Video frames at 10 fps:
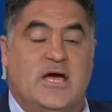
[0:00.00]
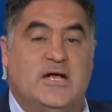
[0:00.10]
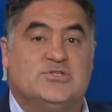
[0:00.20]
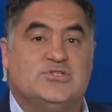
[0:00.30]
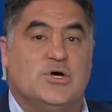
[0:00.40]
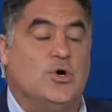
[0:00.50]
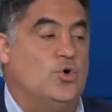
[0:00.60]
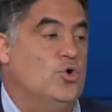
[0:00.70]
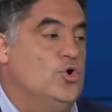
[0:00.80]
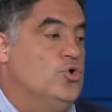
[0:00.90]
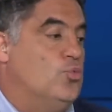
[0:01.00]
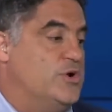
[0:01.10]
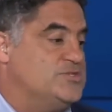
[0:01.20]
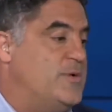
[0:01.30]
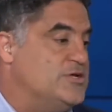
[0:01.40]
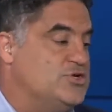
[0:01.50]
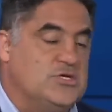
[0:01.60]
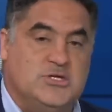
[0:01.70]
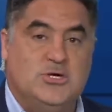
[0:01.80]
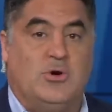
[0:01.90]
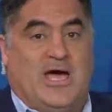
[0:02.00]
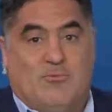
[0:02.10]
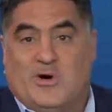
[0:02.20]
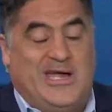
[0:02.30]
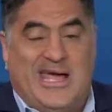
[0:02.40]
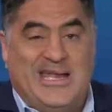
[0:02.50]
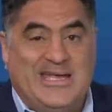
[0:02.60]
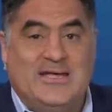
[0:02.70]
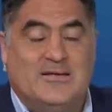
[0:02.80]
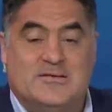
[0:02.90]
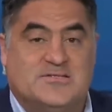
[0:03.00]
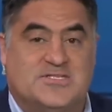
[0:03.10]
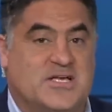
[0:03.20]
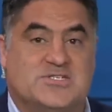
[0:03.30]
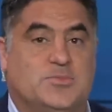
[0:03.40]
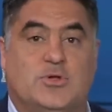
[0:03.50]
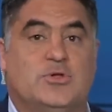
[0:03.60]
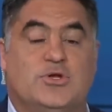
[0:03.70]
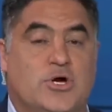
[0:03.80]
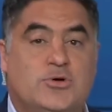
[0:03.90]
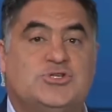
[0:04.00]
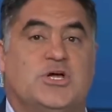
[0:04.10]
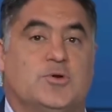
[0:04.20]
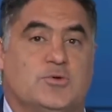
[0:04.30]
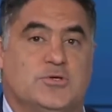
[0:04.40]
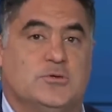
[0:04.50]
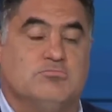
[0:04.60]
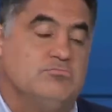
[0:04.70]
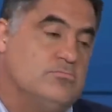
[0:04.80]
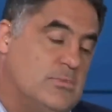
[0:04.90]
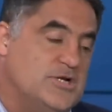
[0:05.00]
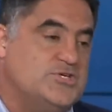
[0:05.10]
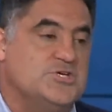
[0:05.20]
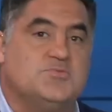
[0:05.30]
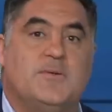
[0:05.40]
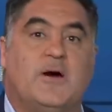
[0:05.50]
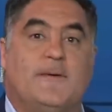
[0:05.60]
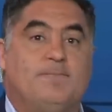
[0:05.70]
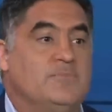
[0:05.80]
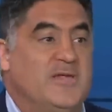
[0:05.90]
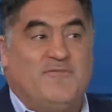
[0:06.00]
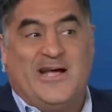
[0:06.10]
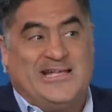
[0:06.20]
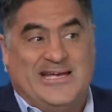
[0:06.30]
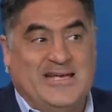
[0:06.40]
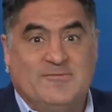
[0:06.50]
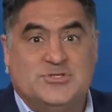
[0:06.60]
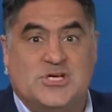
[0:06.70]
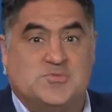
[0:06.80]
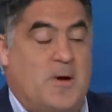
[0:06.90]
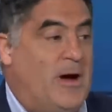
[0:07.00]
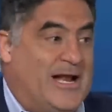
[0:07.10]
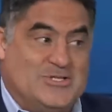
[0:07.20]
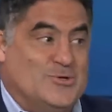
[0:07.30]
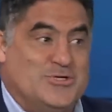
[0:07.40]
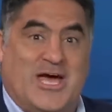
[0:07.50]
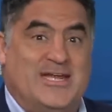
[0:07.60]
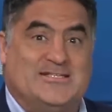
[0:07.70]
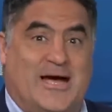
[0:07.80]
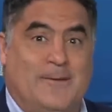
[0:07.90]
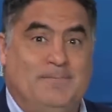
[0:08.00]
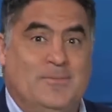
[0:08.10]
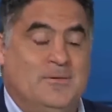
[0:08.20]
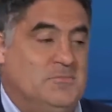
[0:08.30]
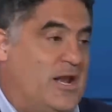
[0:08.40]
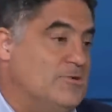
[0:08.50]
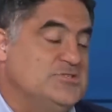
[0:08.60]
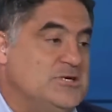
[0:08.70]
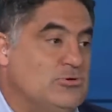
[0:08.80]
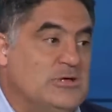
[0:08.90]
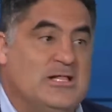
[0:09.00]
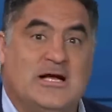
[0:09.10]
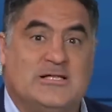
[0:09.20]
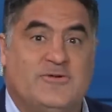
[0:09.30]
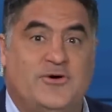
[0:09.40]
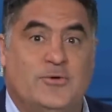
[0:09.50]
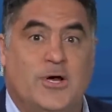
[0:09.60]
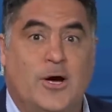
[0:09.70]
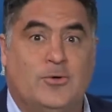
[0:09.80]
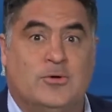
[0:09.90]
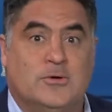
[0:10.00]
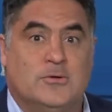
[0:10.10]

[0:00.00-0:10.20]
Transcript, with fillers: And so, what is Manchin going to do? What any sensible negotiator would do. I changed my mind. In fact, I didn't even change my mind. I told you ahead of time that I was equally likely to vote no.